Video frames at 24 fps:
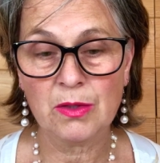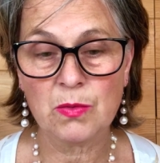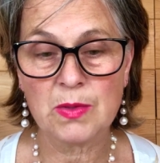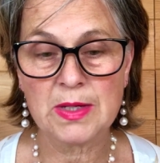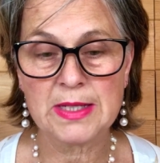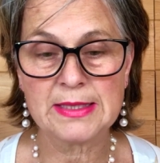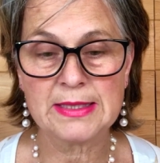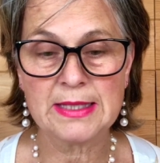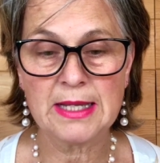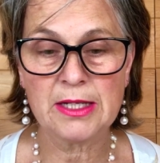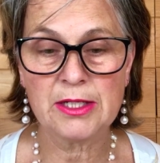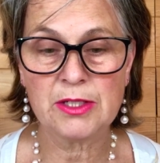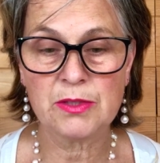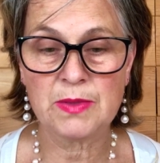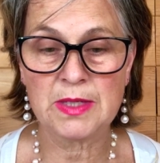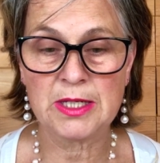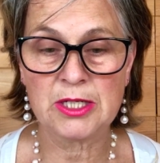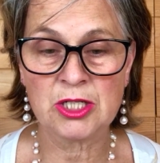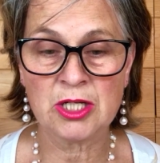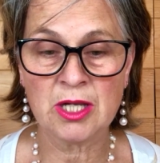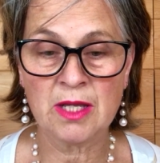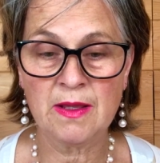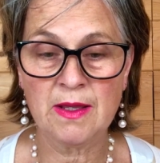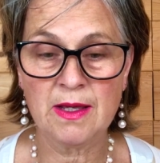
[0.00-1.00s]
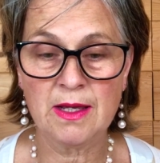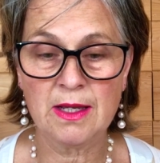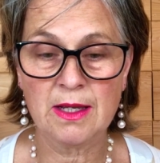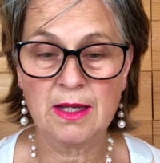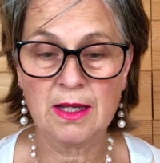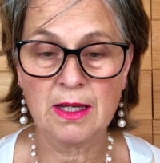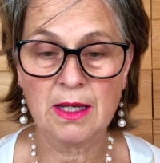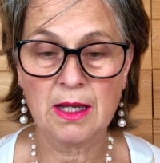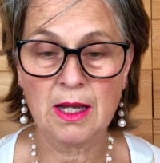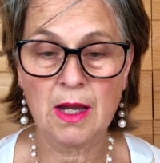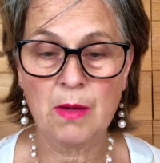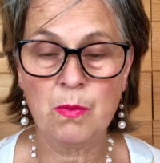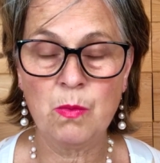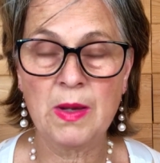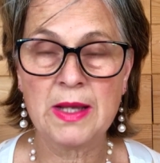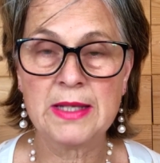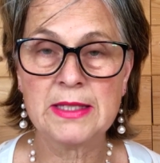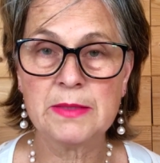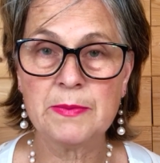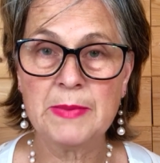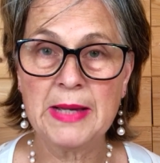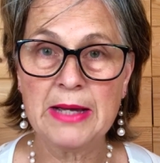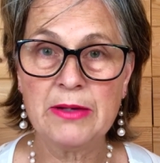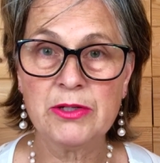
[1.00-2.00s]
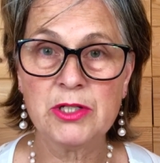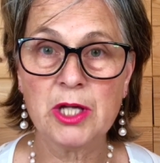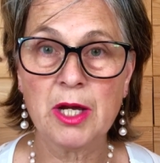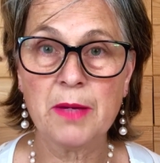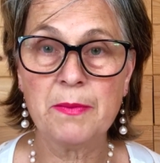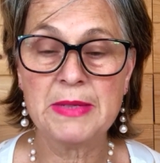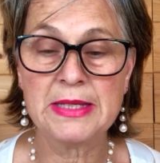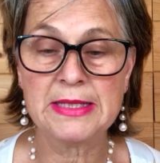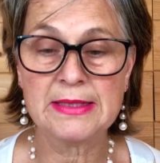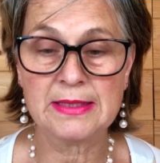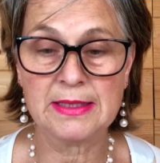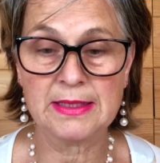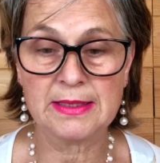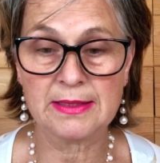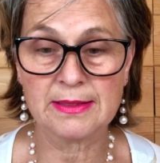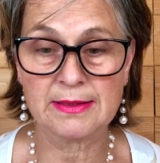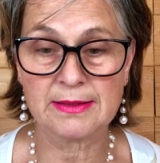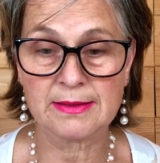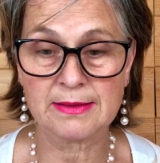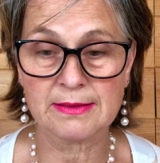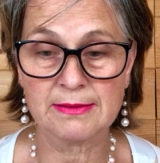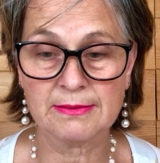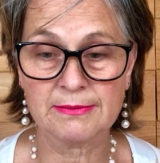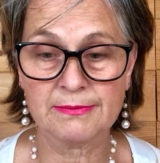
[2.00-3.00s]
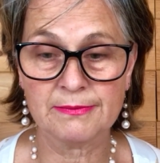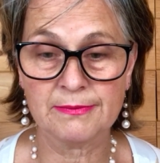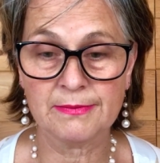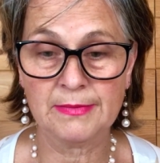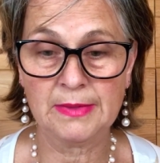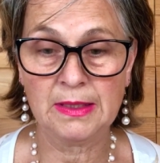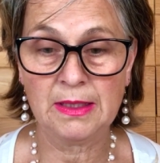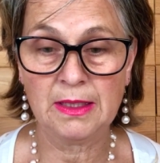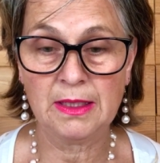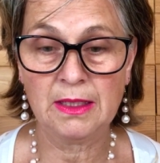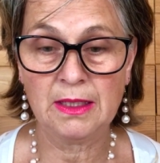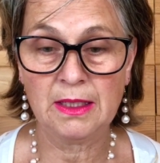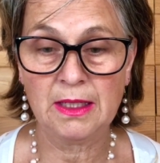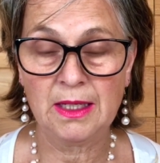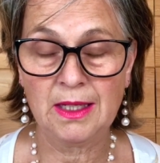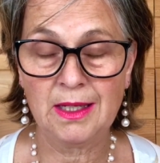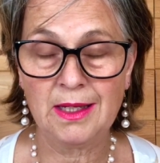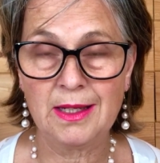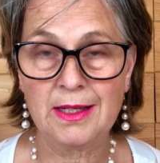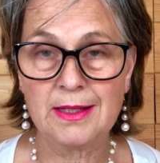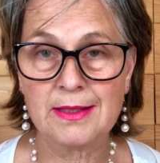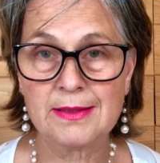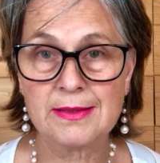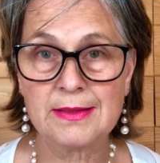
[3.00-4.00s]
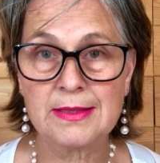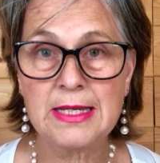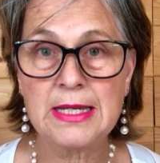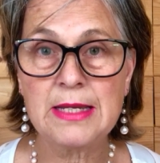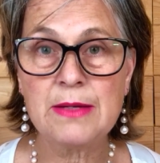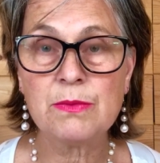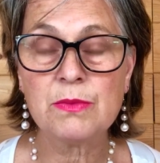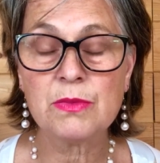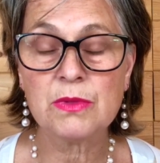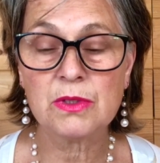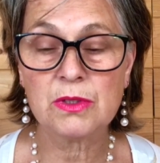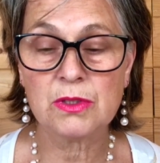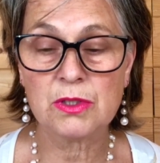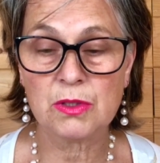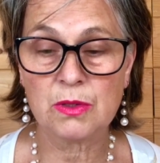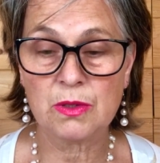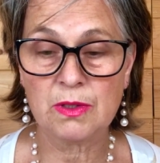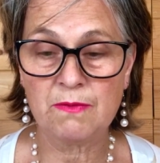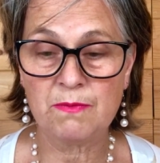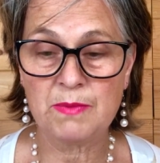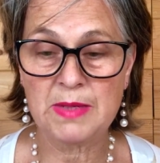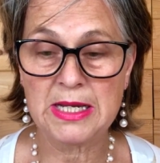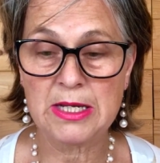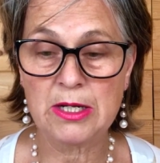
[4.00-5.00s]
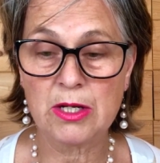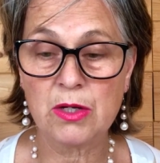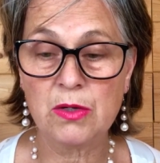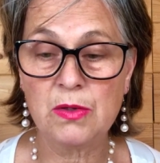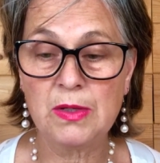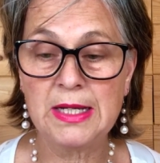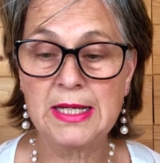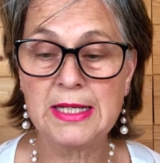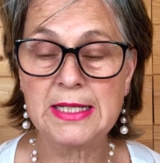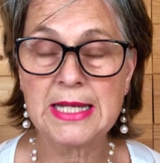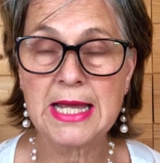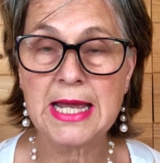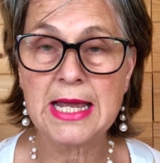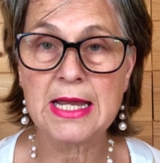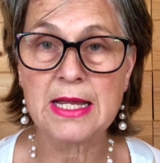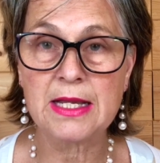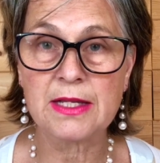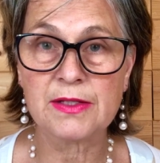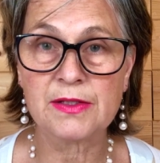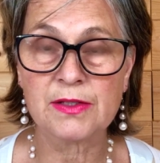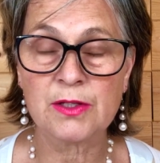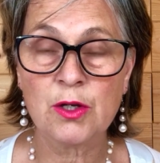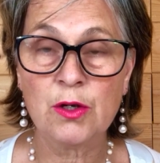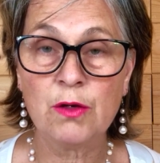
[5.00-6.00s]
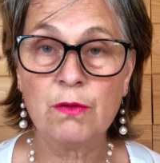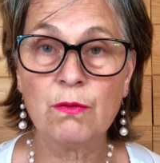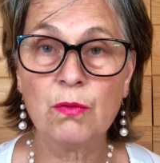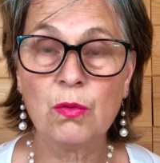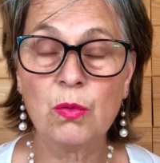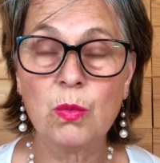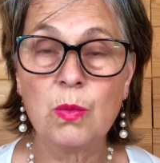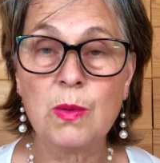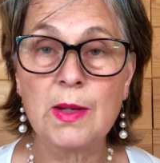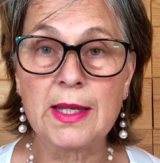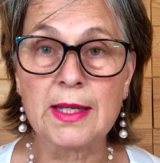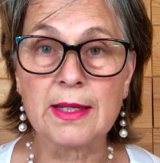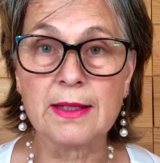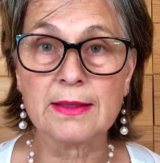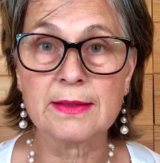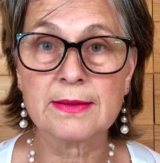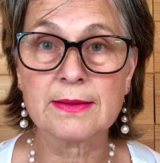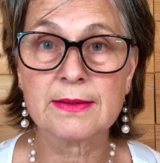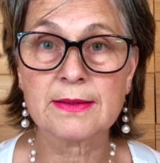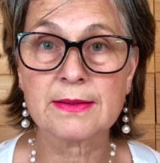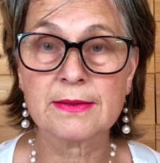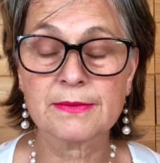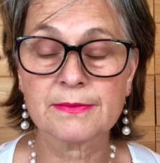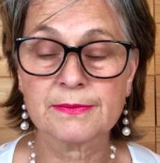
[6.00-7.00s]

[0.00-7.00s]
we said to each other, and went about our business. It seemed to have been only days for weeks.